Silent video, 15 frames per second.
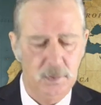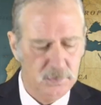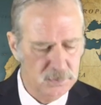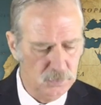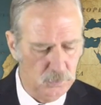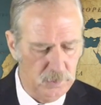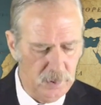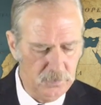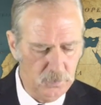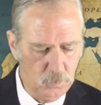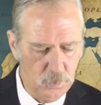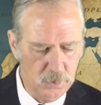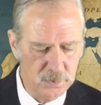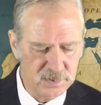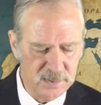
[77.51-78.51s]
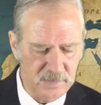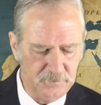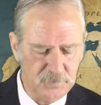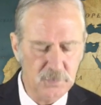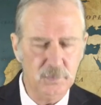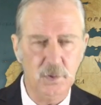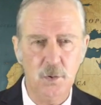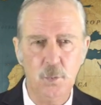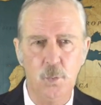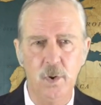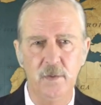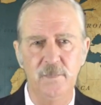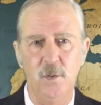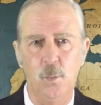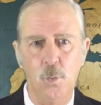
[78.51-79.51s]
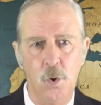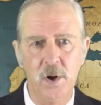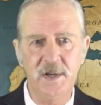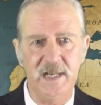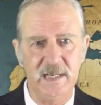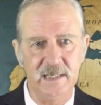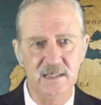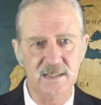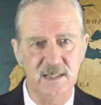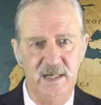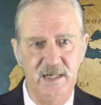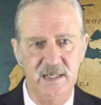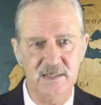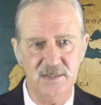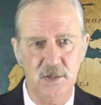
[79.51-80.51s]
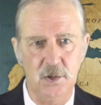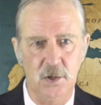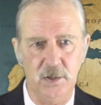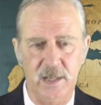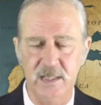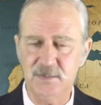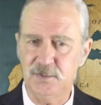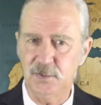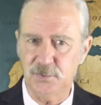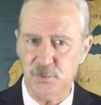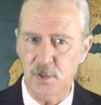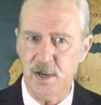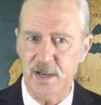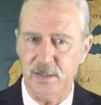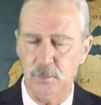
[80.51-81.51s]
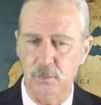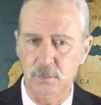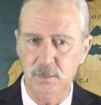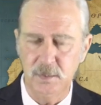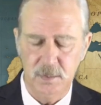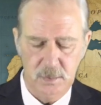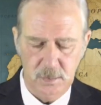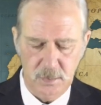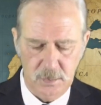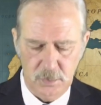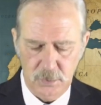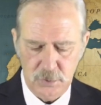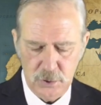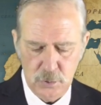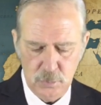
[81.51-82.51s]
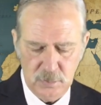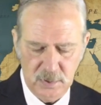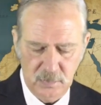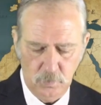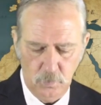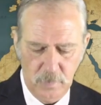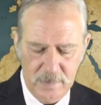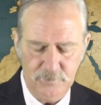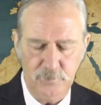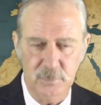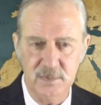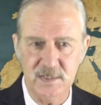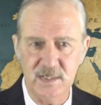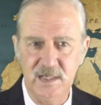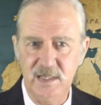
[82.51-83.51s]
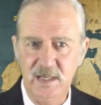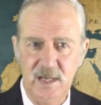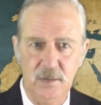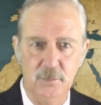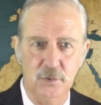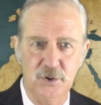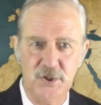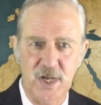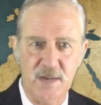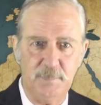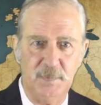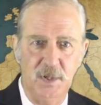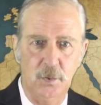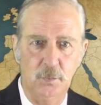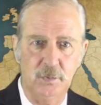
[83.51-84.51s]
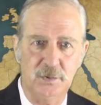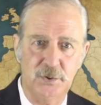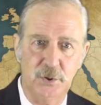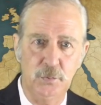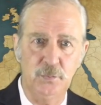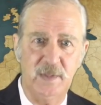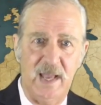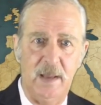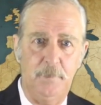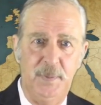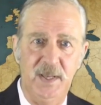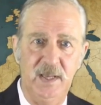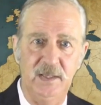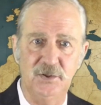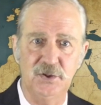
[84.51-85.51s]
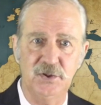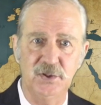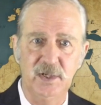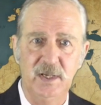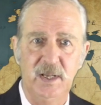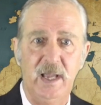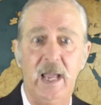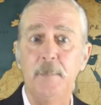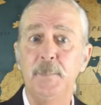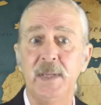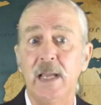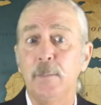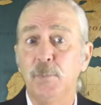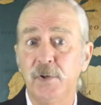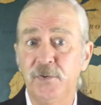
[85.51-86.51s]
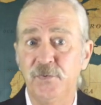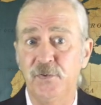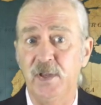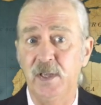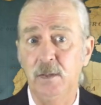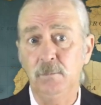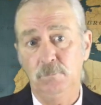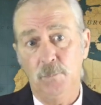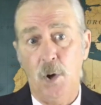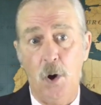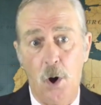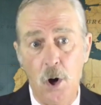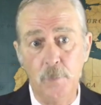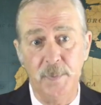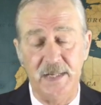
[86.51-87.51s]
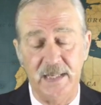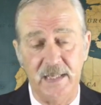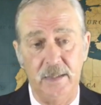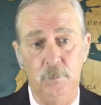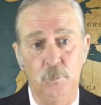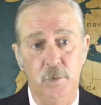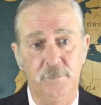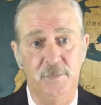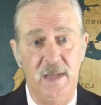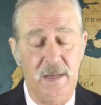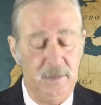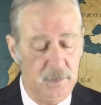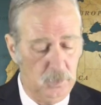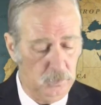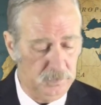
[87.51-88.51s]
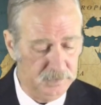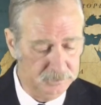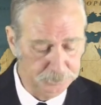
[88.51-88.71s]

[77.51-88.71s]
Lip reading: So in other words, if you know where the 1 is in any song, that's the triangle, you can reference any other shape note to that pitch and be able to sing harmony with that note.